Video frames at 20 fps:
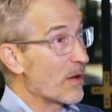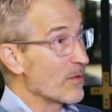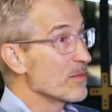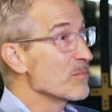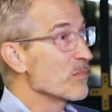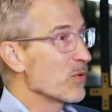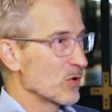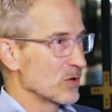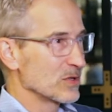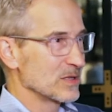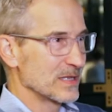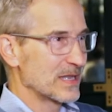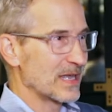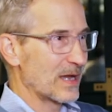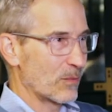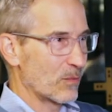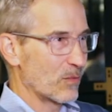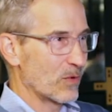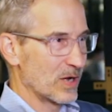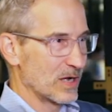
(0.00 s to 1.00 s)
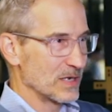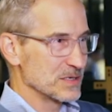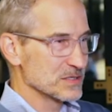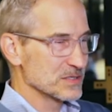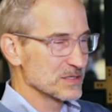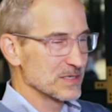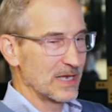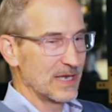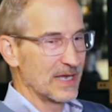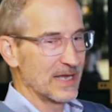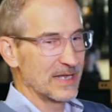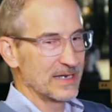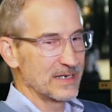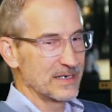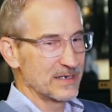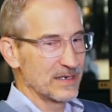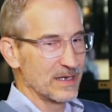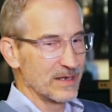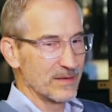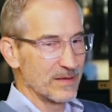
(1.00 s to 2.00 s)
important that was.
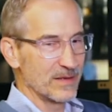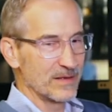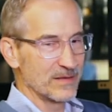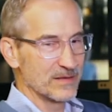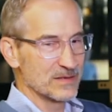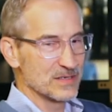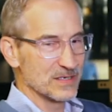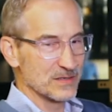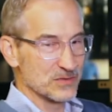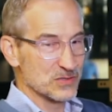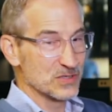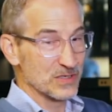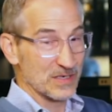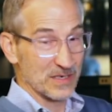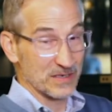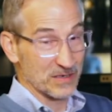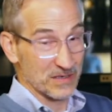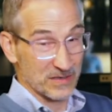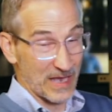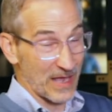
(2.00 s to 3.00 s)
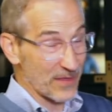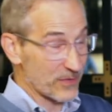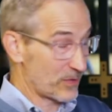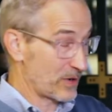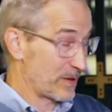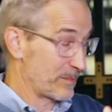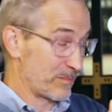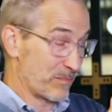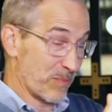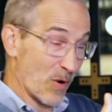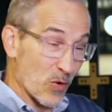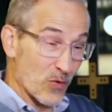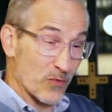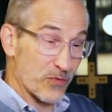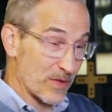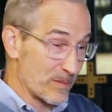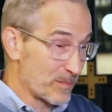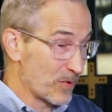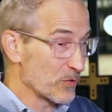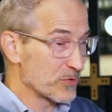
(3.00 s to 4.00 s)
And together,
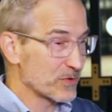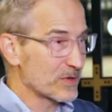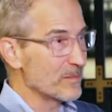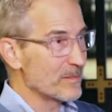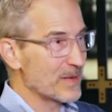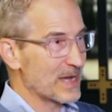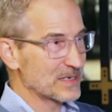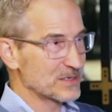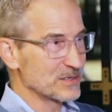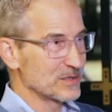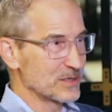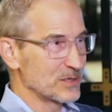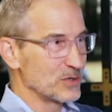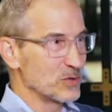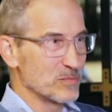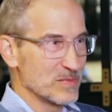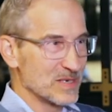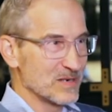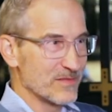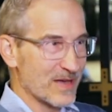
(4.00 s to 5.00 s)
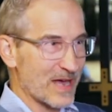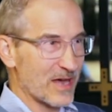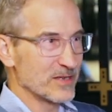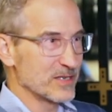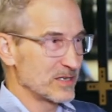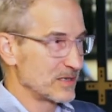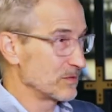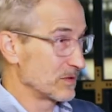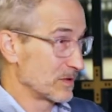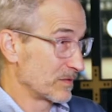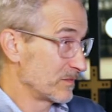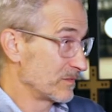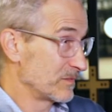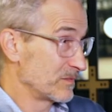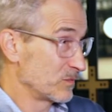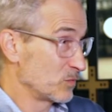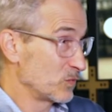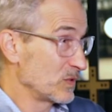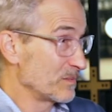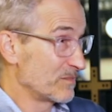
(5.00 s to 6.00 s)
they both come back to the human value, the
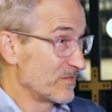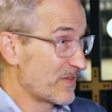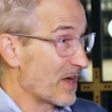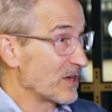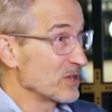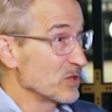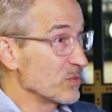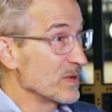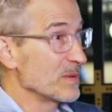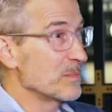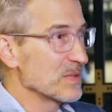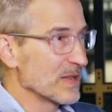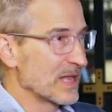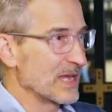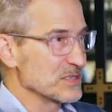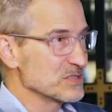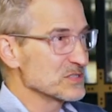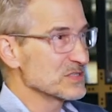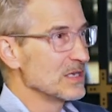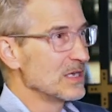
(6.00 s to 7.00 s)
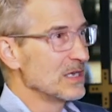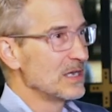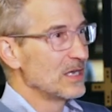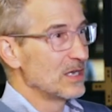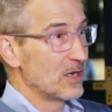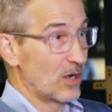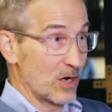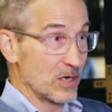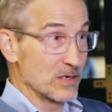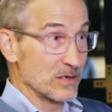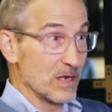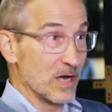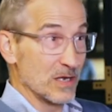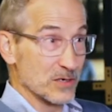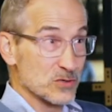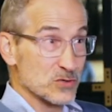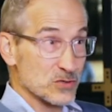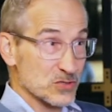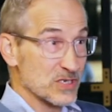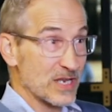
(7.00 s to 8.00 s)
value we place on
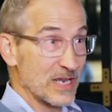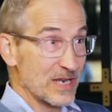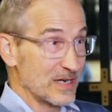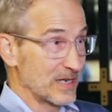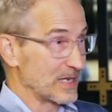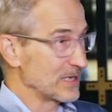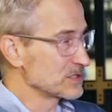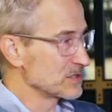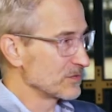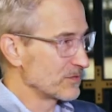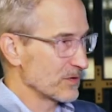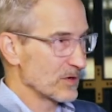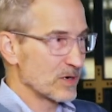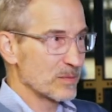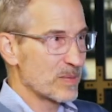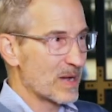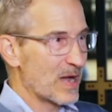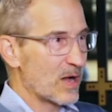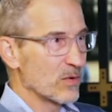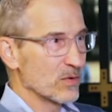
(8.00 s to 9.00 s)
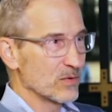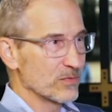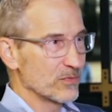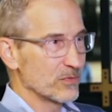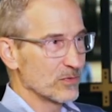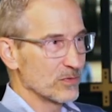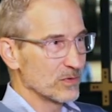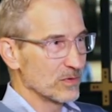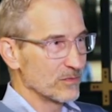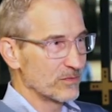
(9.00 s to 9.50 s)
understanding. It's a very powerful